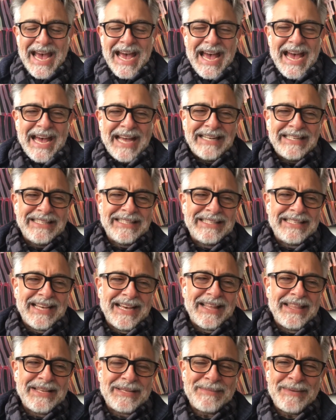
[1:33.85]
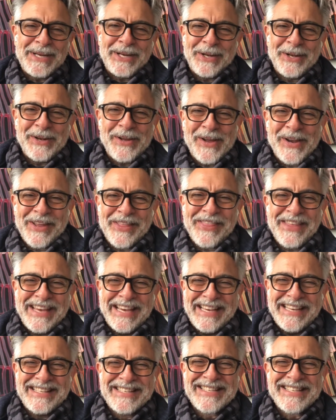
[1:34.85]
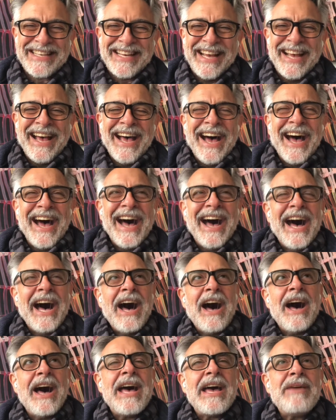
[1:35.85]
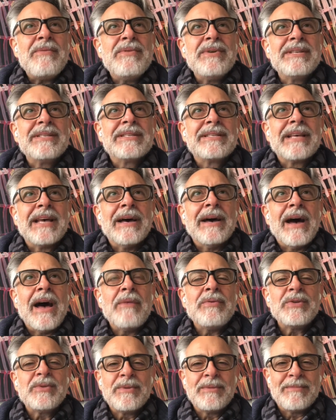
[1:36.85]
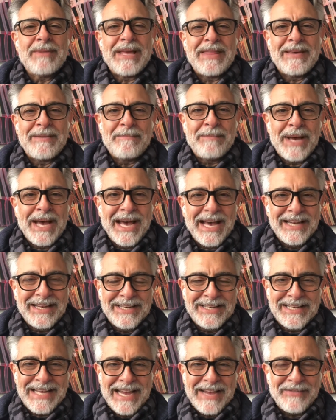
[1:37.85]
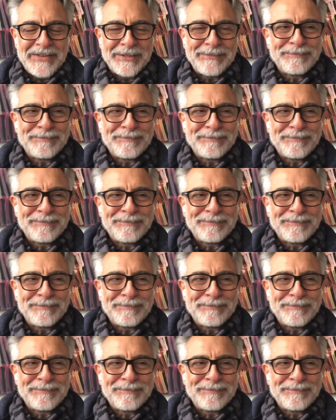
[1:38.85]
And there's been a lot of things. I was with my then partner, David,